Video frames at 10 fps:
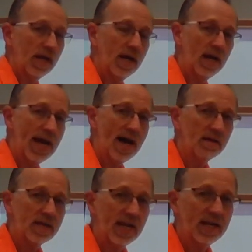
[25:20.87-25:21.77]

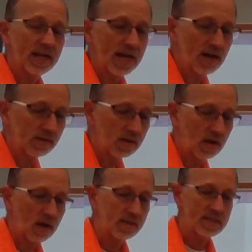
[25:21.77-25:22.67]
alkene and
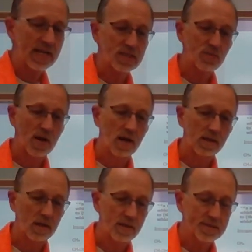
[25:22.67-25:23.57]
alcohol because that's where
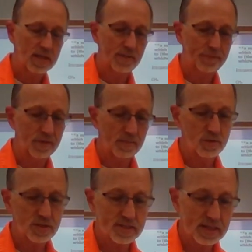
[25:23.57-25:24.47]
alcohols come from, which is an